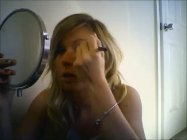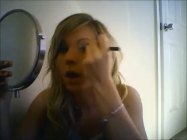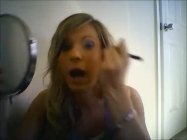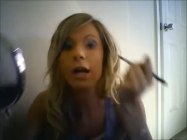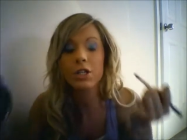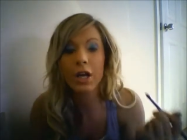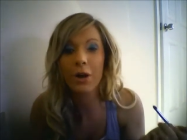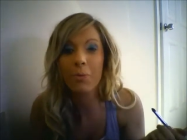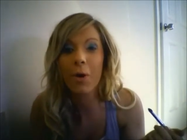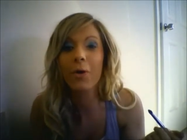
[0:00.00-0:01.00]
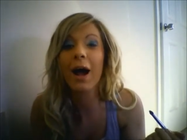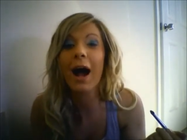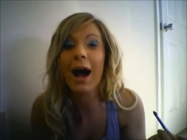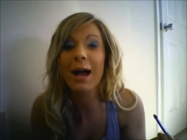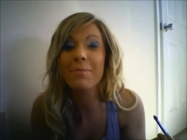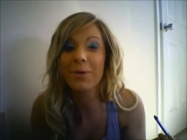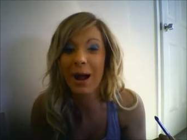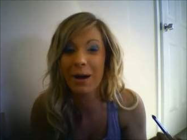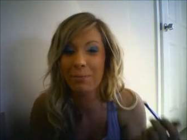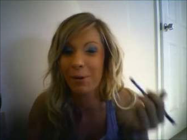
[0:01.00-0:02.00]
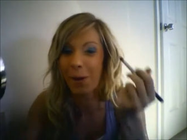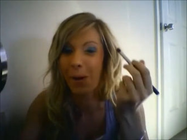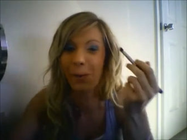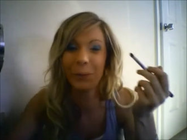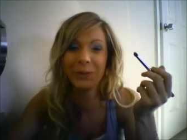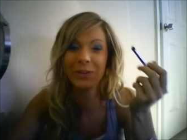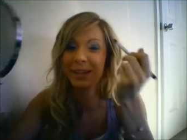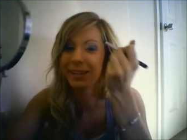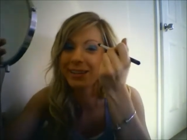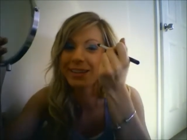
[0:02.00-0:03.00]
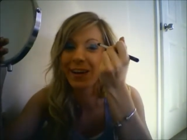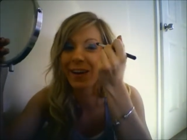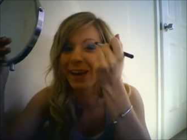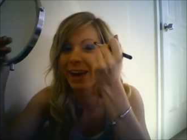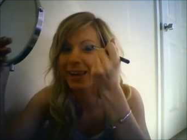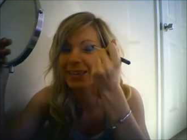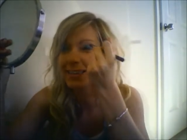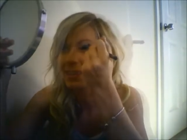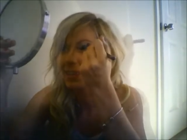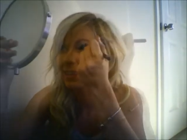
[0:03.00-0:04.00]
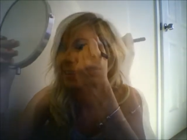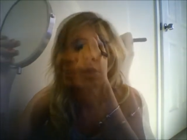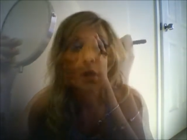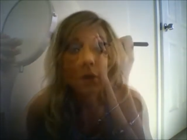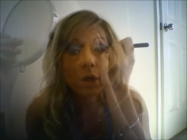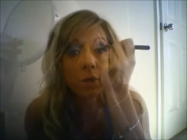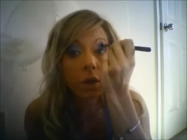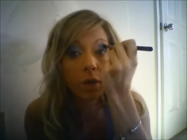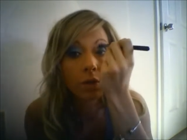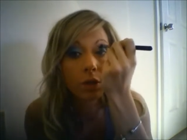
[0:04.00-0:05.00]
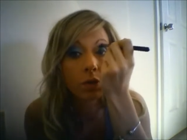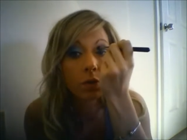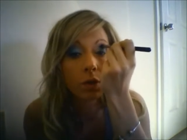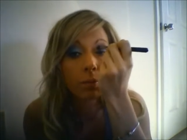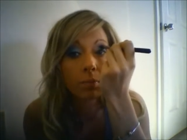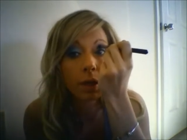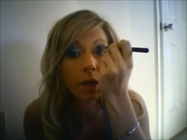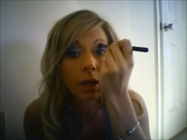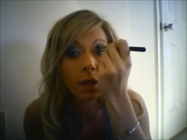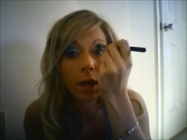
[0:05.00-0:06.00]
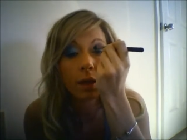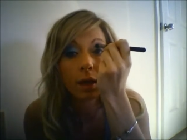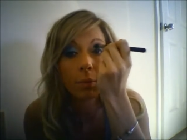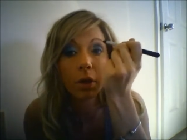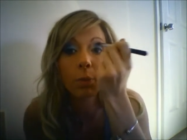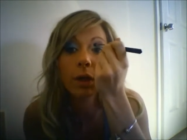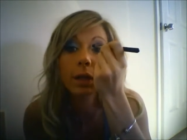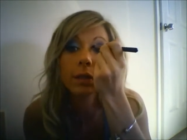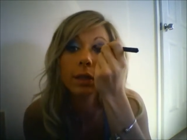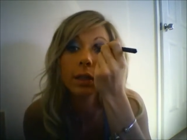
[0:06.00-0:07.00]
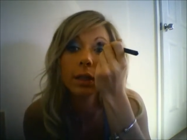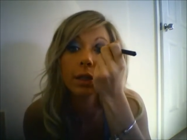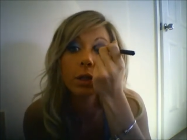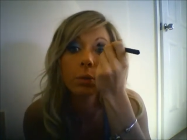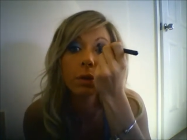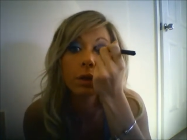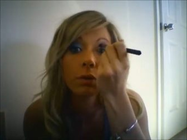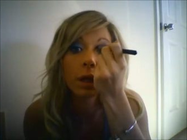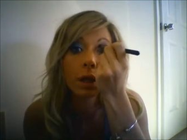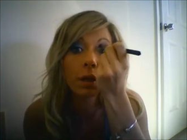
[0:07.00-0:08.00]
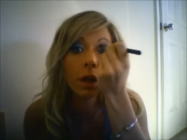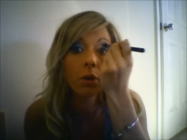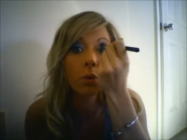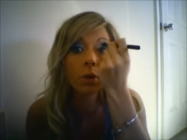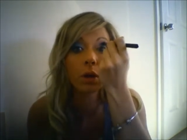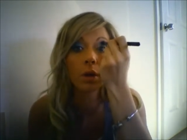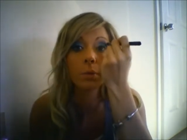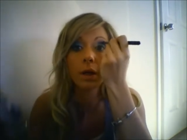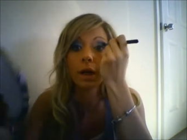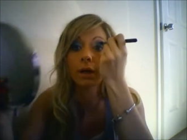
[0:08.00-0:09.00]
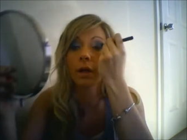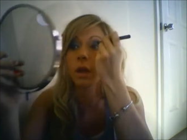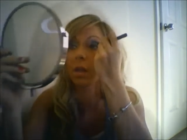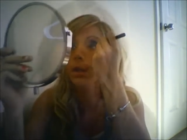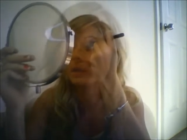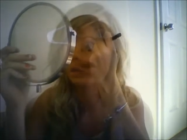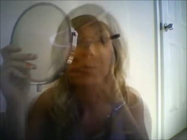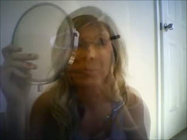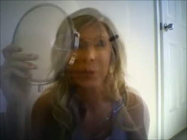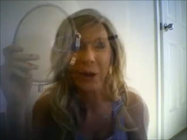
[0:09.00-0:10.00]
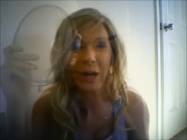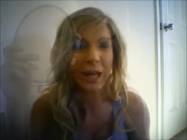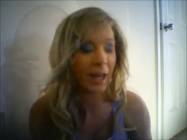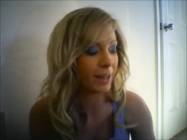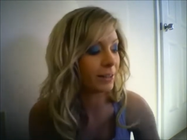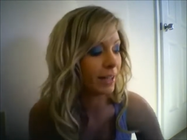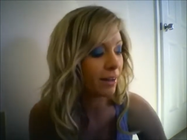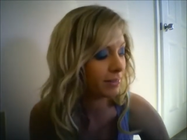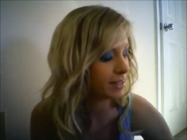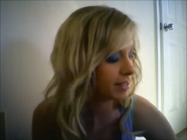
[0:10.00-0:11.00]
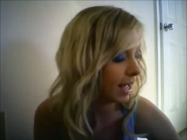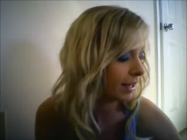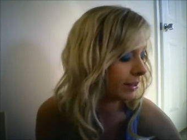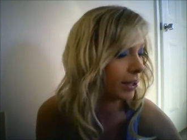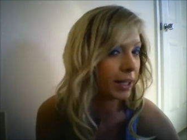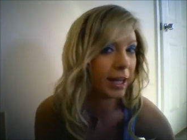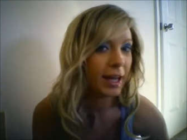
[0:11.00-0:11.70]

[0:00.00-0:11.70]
Eyebrow bone. Sorry, guys. And I'm just going right over to the mint, and then I'm going to put a little bit right in that corner, but not a lot. It looks so pretty. I love this eye look.